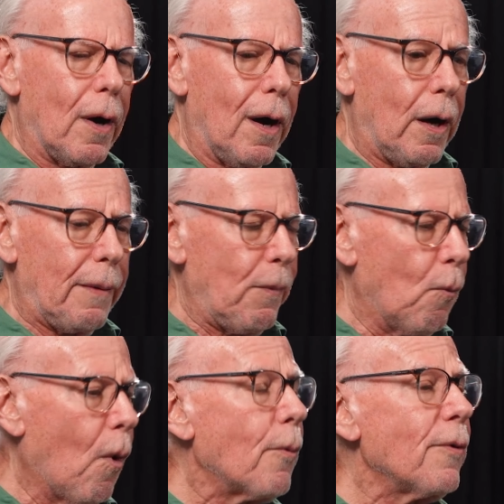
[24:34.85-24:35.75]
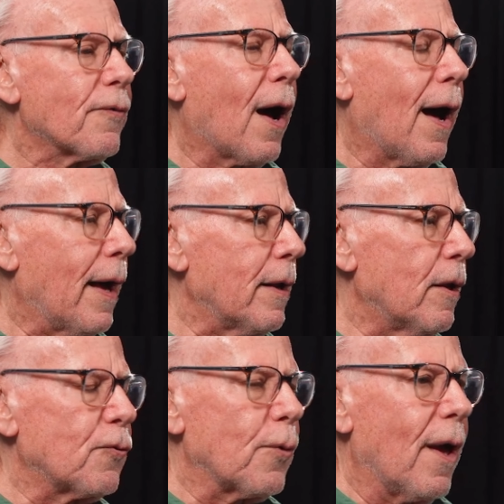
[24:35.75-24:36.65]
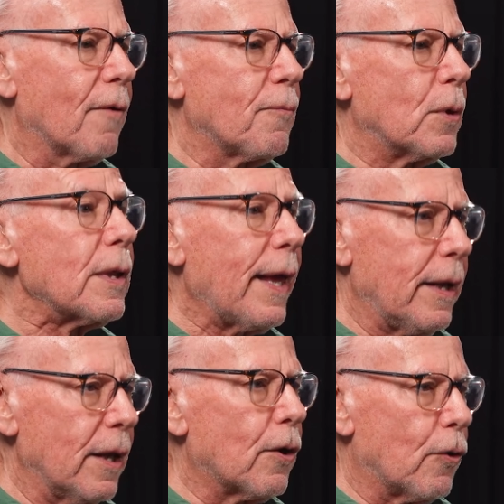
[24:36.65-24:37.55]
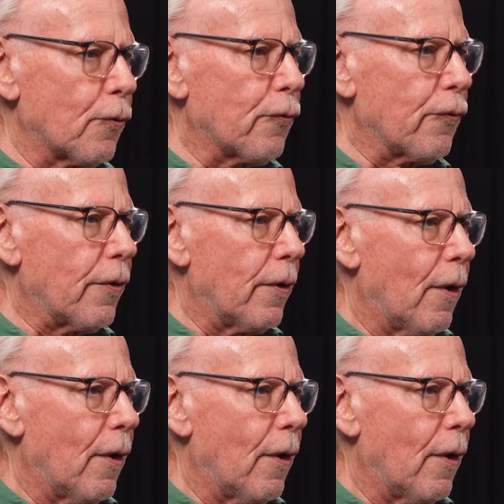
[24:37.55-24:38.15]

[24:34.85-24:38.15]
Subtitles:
what we've got is we have millennials,